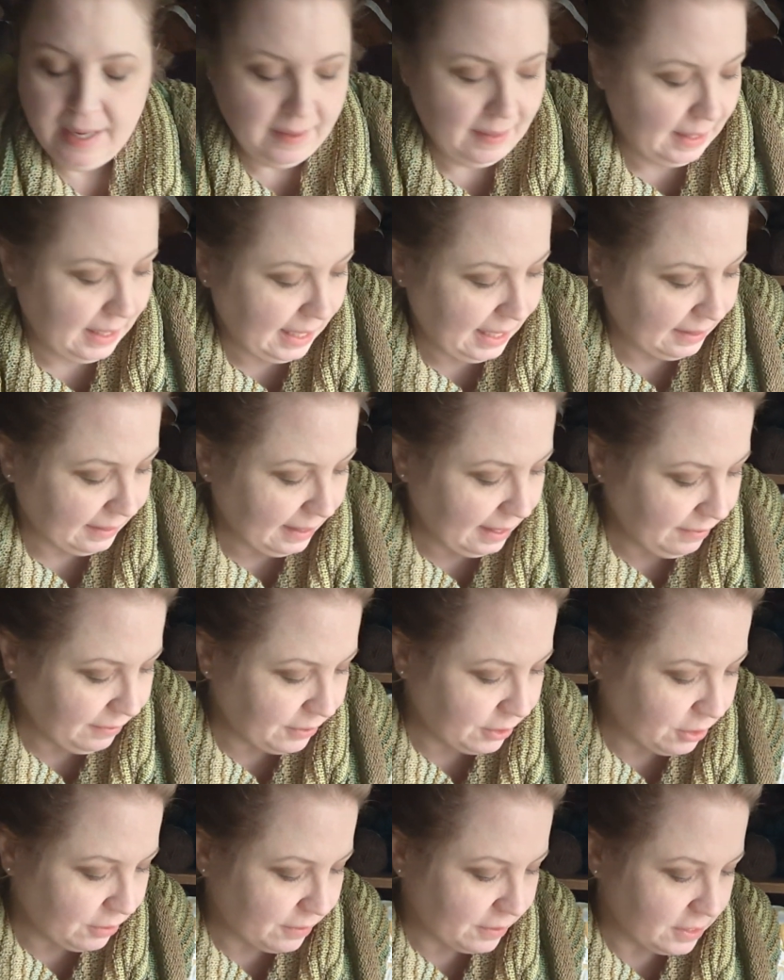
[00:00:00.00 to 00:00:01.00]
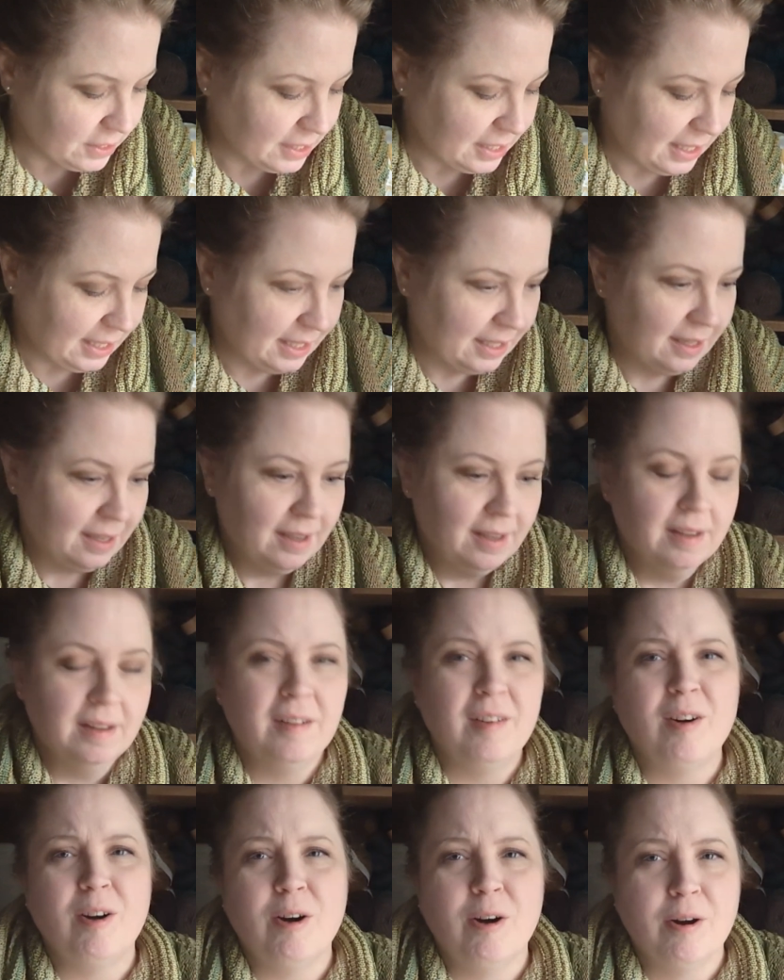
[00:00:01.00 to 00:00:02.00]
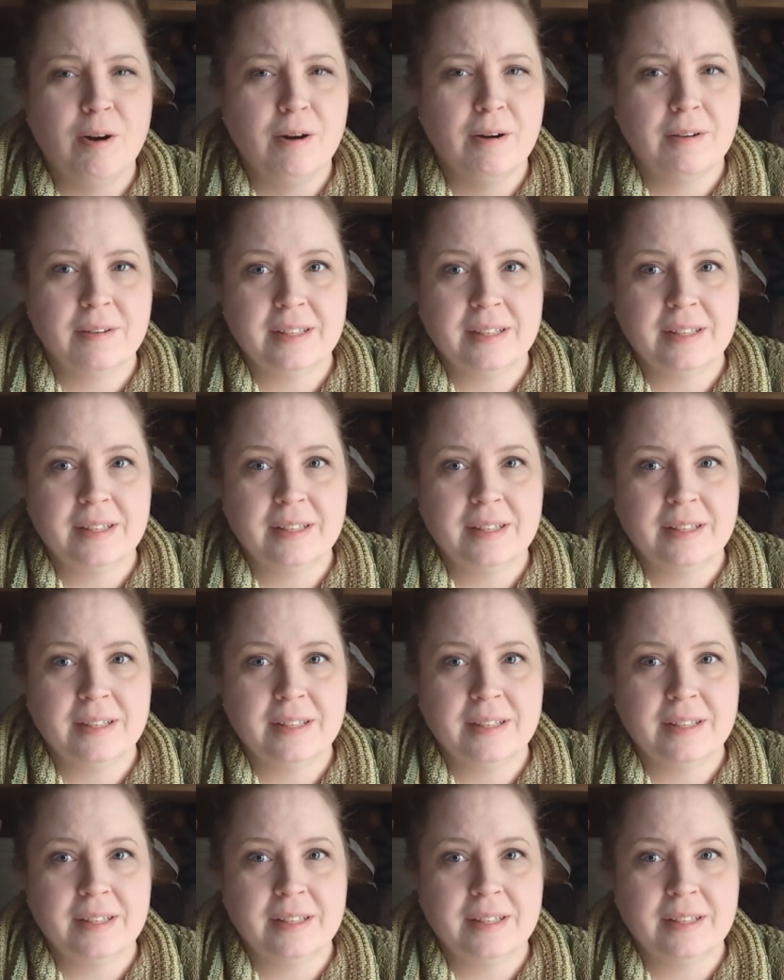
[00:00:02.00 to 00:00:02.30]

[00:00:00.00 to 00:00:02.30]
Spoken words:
then I had leftovers, and oh,